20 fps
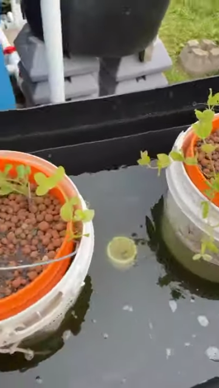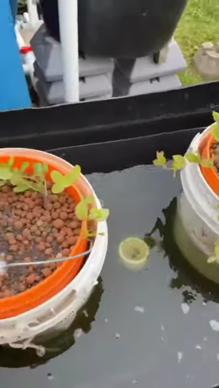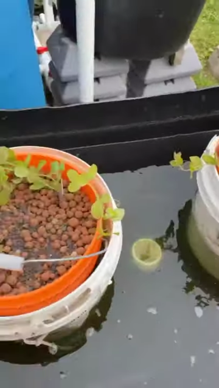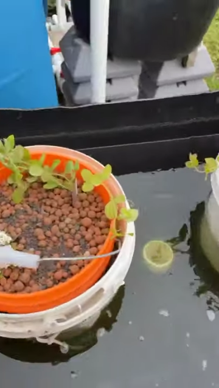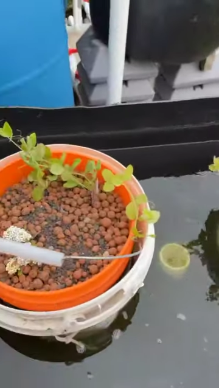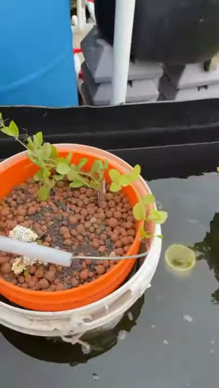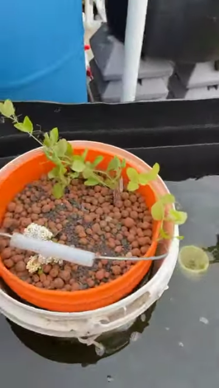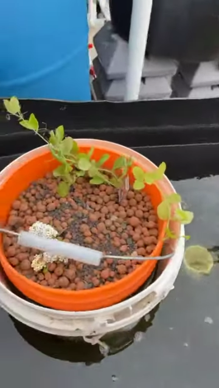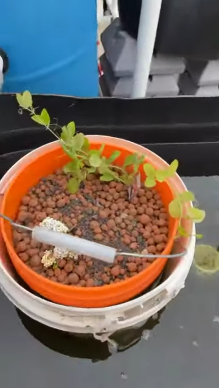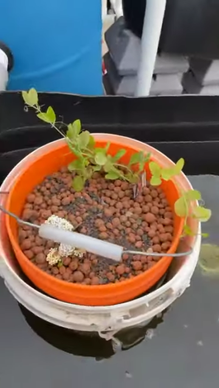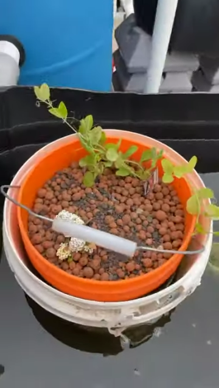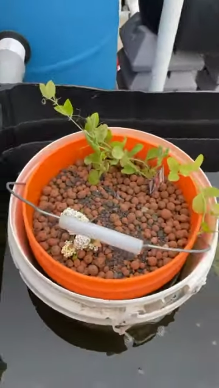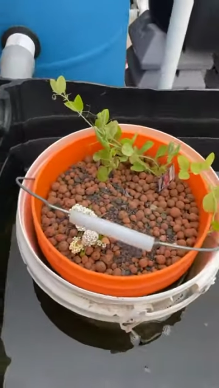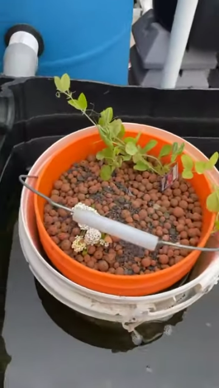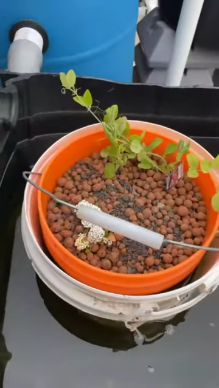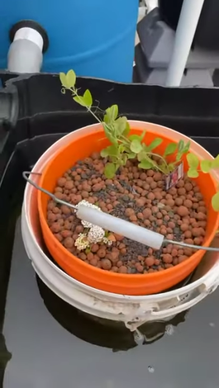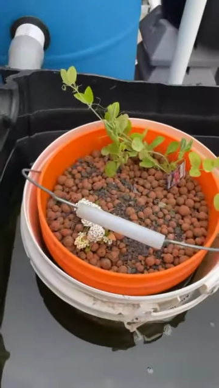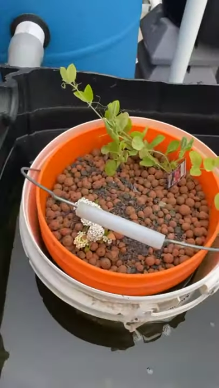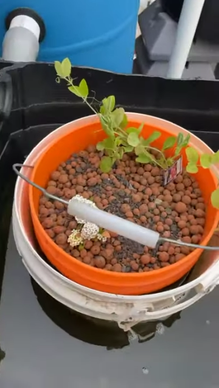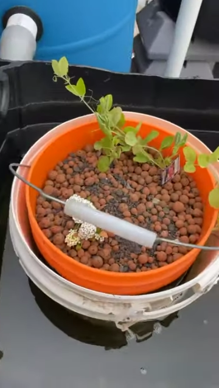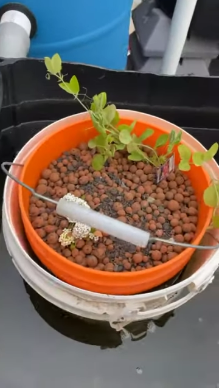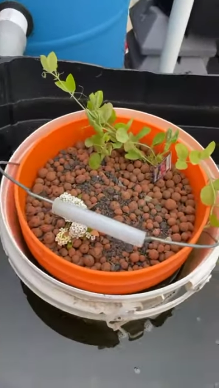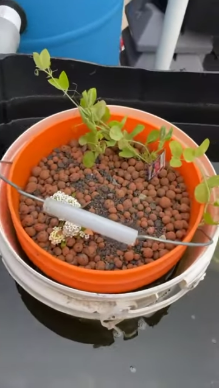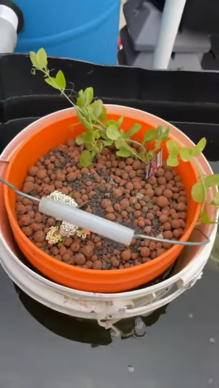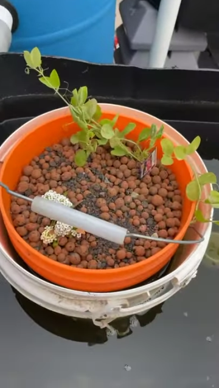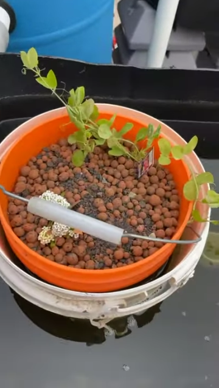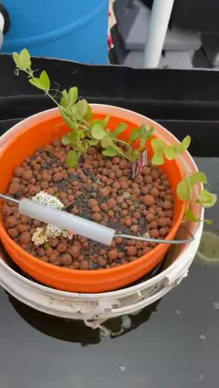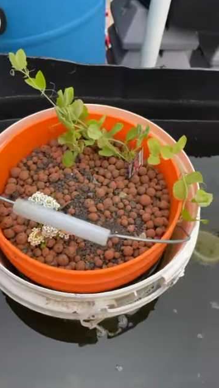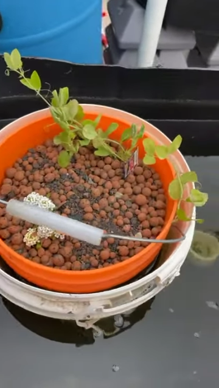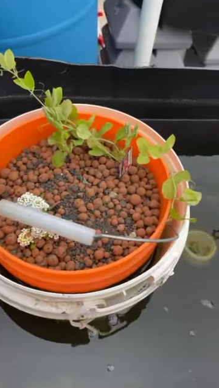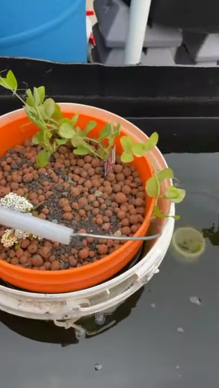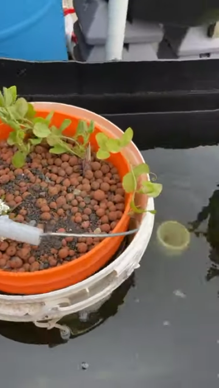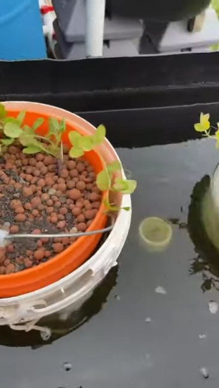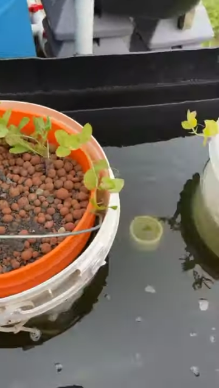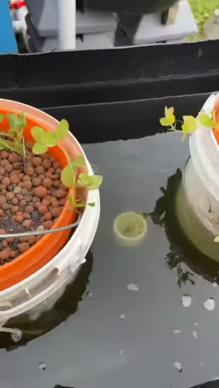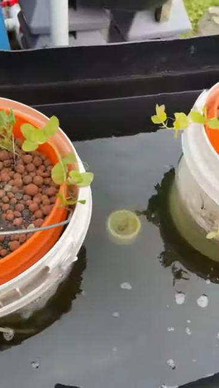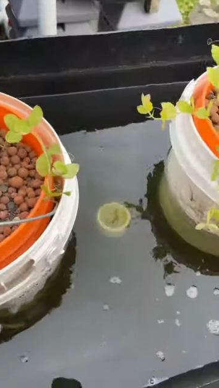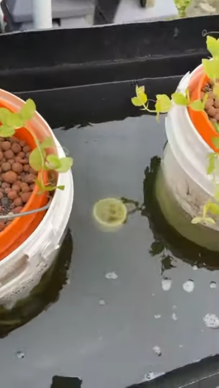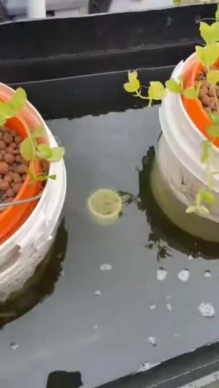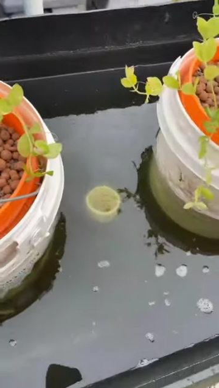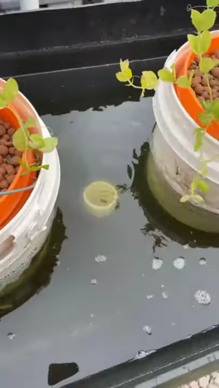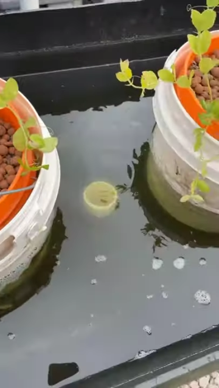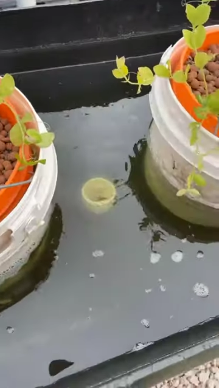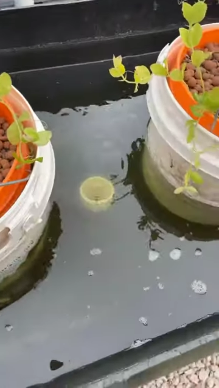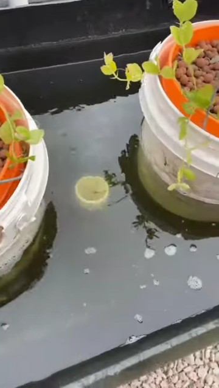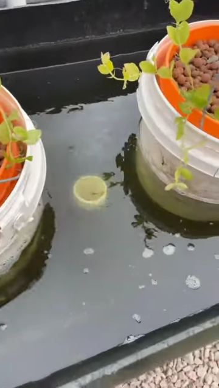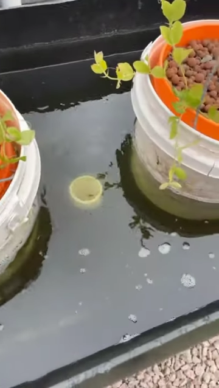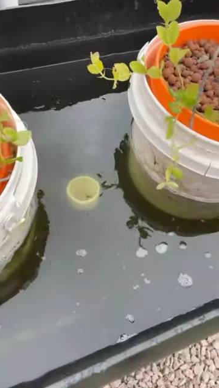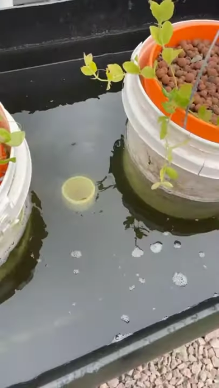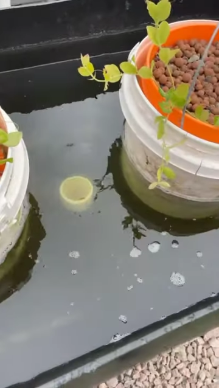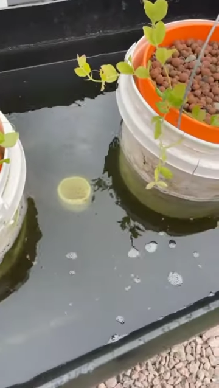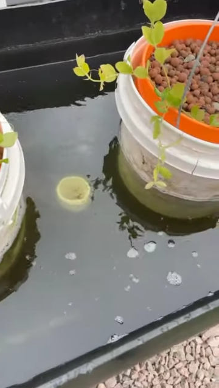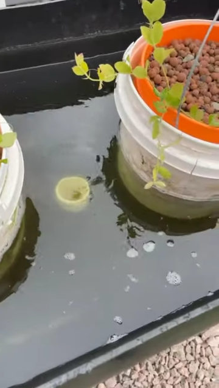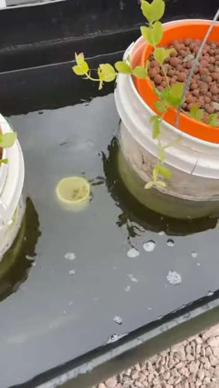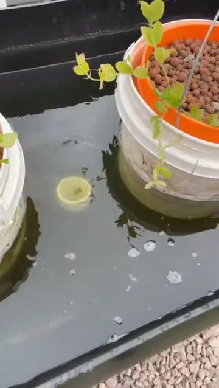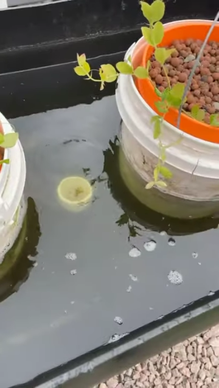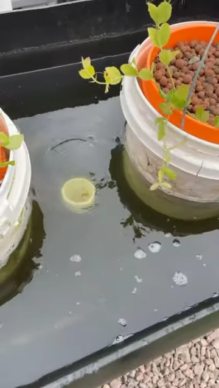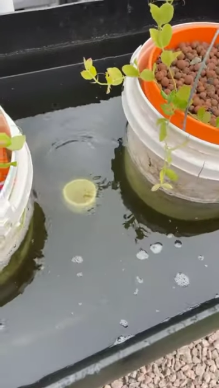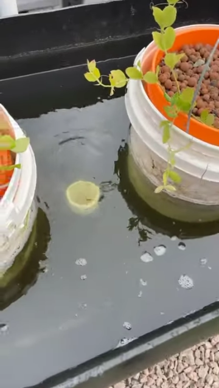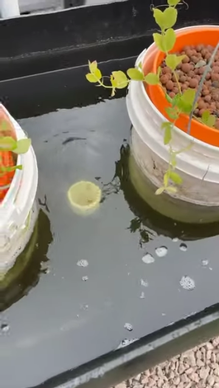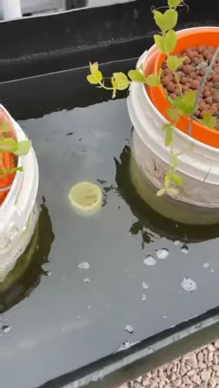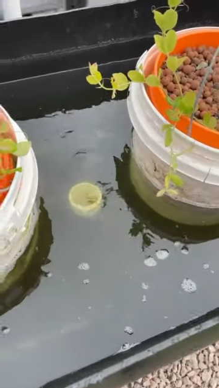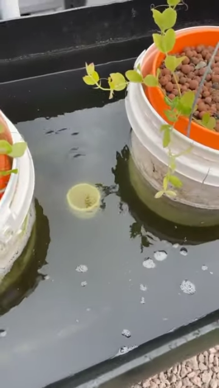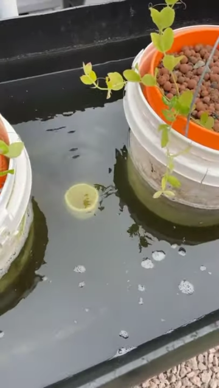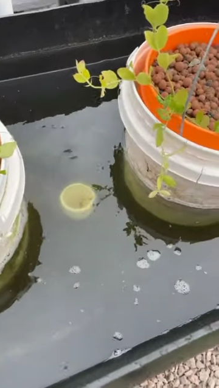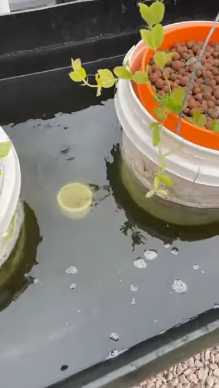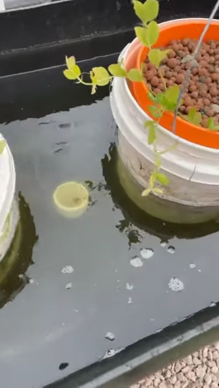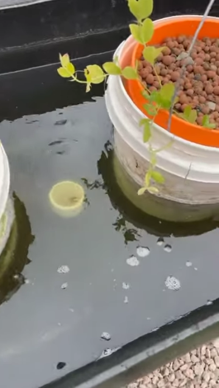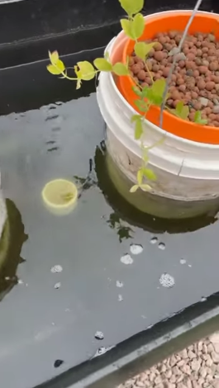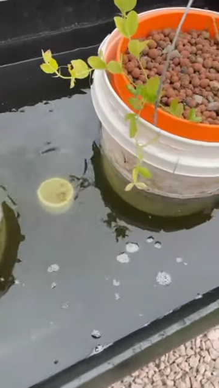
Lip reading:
Nobody's mouth can be seen.